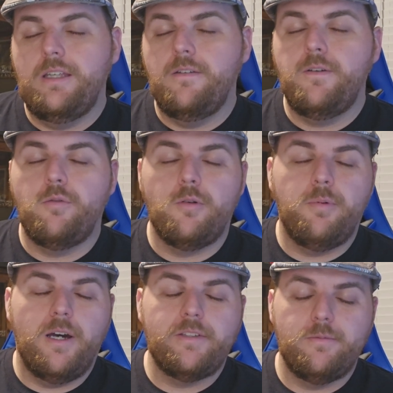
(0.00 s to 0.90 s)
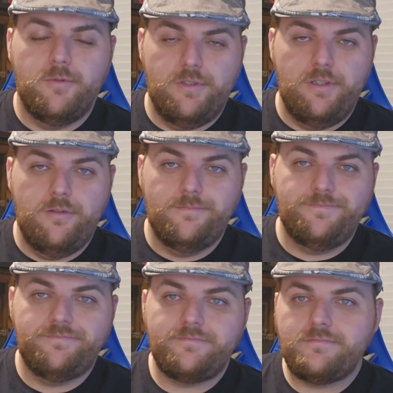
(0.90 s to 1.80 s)
if it were possible to do.
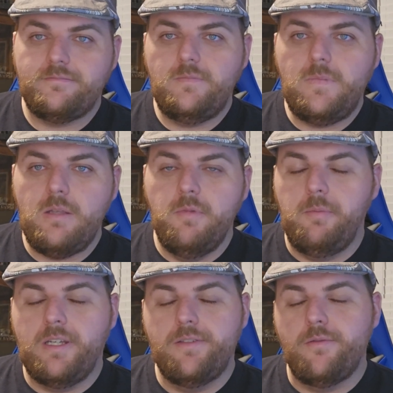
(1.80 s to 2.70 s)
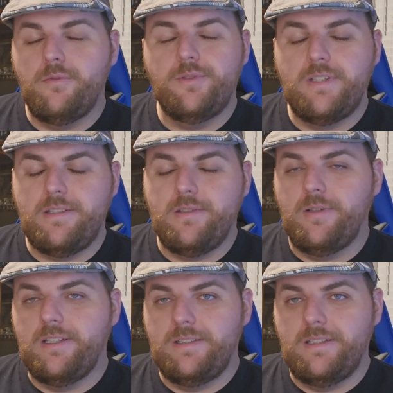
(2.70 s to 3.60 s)
But because the rule sets
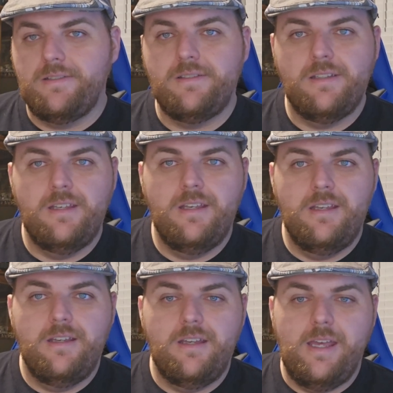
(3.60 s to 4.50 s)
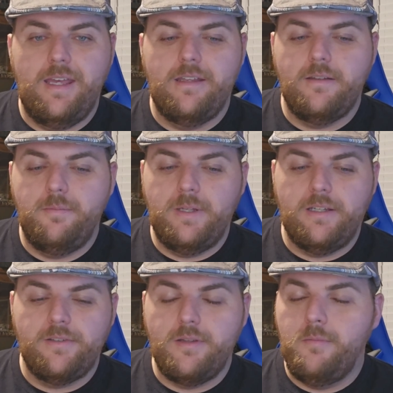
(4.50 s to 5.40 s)
don't exist, and
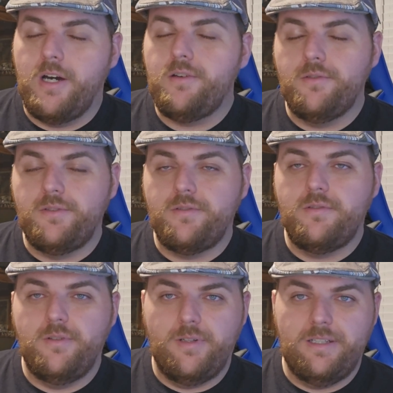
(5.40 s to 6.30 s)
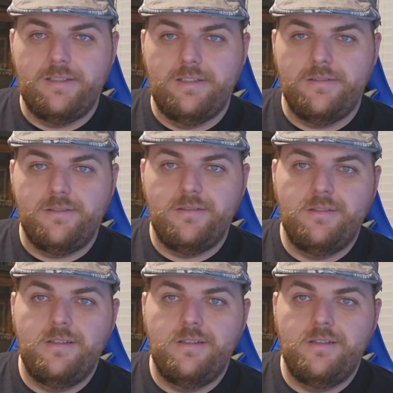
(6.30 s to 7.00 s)
because the models don't exist,